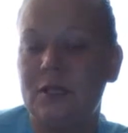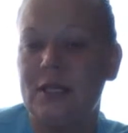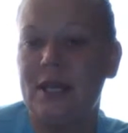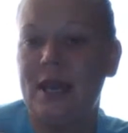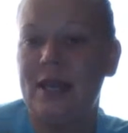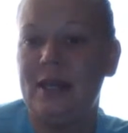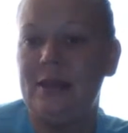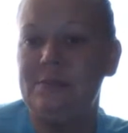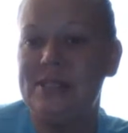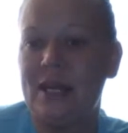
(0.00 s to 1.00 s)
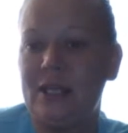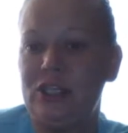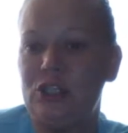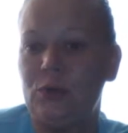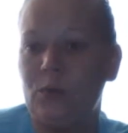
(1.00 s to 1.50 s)
Games, how
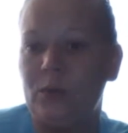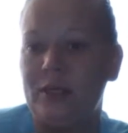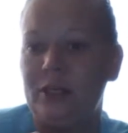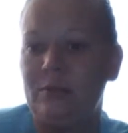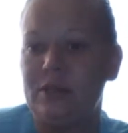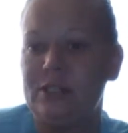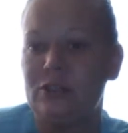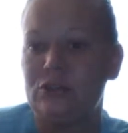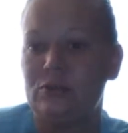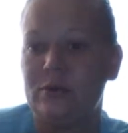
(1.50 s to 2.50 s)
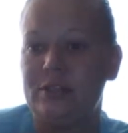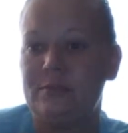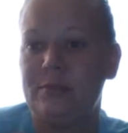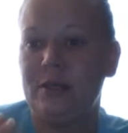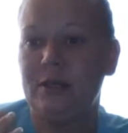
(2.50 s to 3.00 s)
you doing? You bring such joy
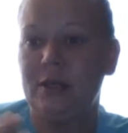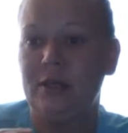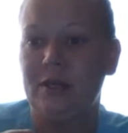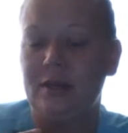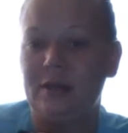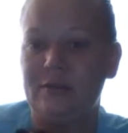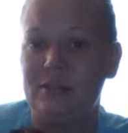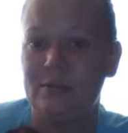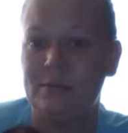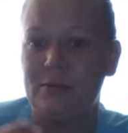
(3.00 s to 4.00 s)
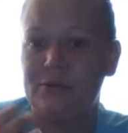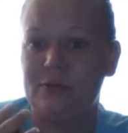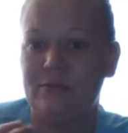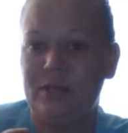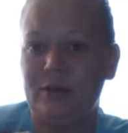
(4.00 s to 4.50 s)
to me. Every time you post a
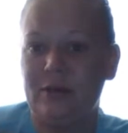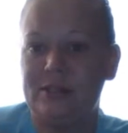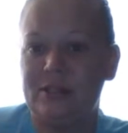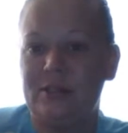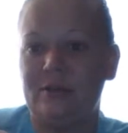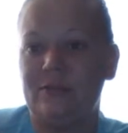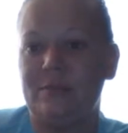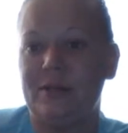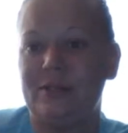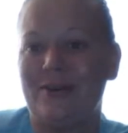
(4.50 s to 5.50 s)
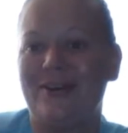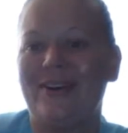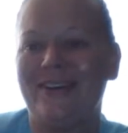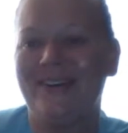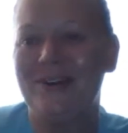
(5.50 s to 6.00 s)
new video, I send it over to my daughter,
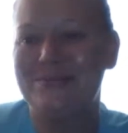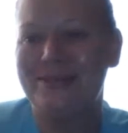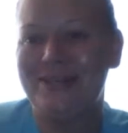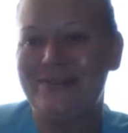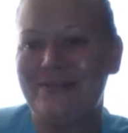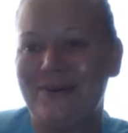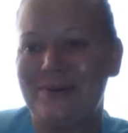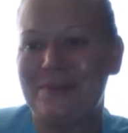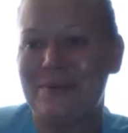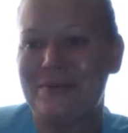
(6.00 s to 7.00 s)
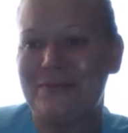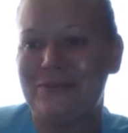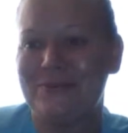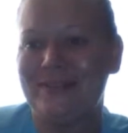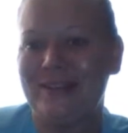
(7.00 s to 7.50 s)
hoping to give her a moment of
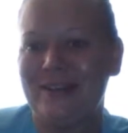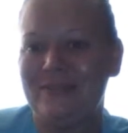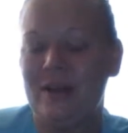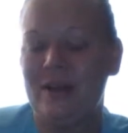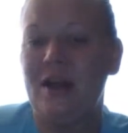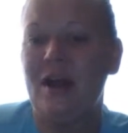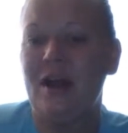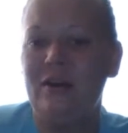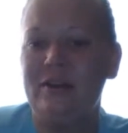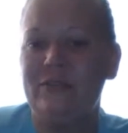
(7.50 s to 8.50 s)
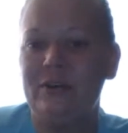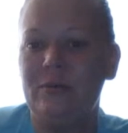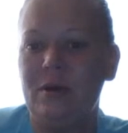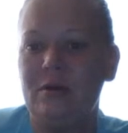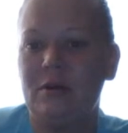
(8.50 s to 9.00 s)
joy and love. Oh, you're
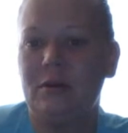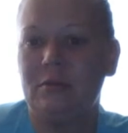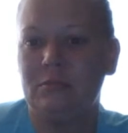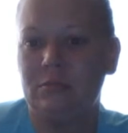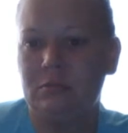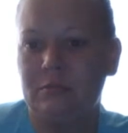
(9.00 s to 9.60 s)
very welcome.